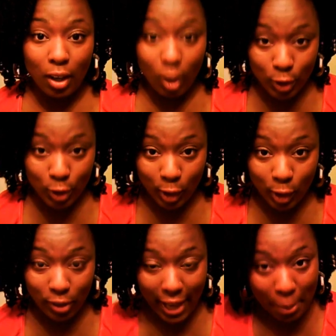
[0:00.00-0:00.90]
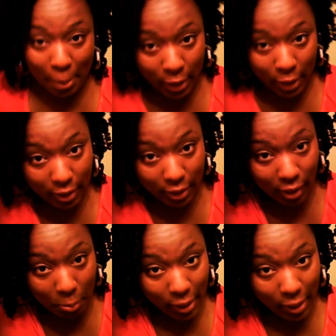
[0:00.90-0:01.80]
Also, I had put
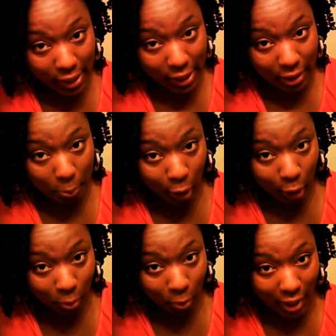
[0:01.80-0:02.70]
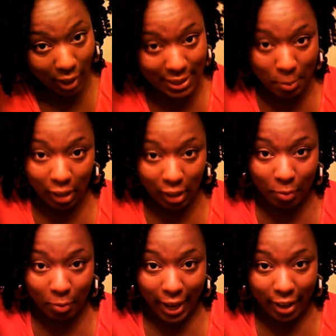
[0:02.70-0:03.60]
pink perm rods in the middle
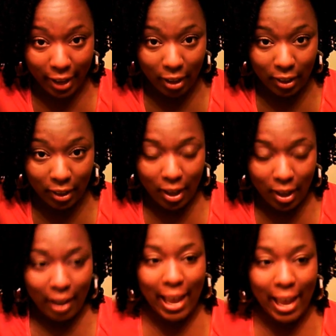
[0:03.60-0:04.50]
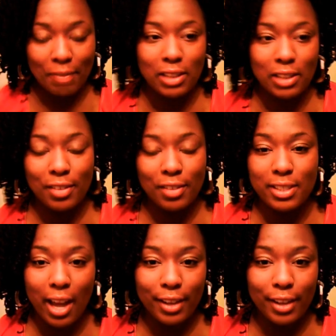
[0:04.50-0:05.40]
of my hair. I haven't done this
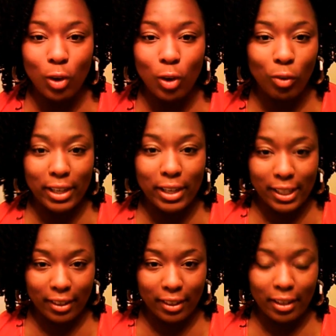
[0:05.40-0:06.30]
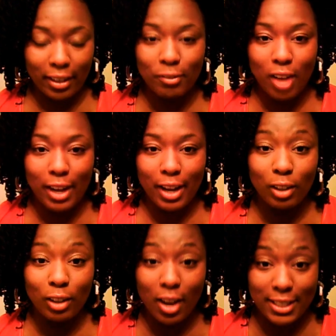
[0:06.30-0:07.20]
style in over a year, and I forgot
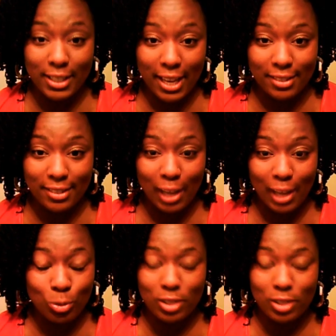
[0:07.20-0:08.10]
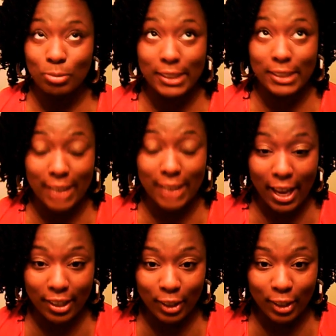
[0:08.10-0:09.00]
how long it takes, and I was just really
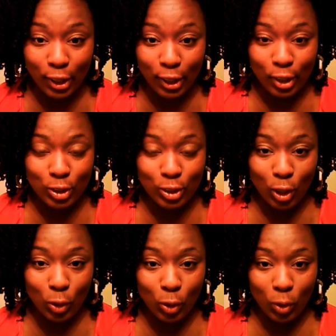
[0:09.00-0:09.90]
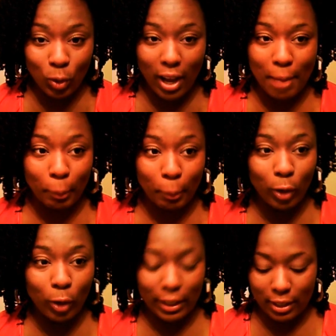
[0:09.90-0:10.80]
tired. So I'm a
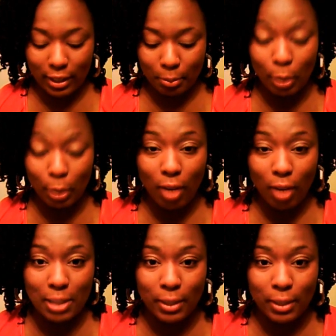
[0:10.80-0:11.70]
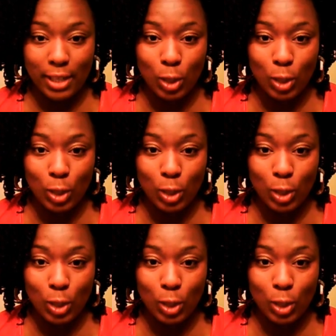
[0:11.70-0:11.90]
pro at the perm rods because I